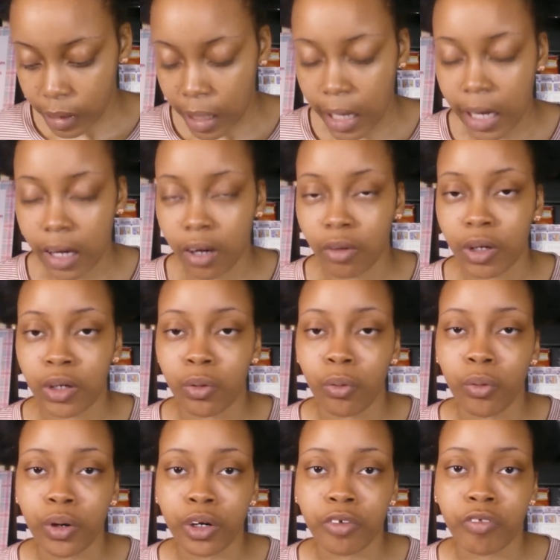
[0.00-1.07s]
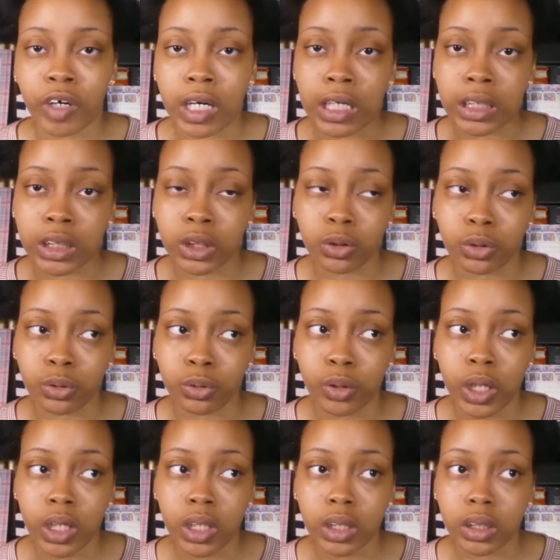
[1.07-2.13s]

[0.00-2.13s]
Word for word: how in order for us to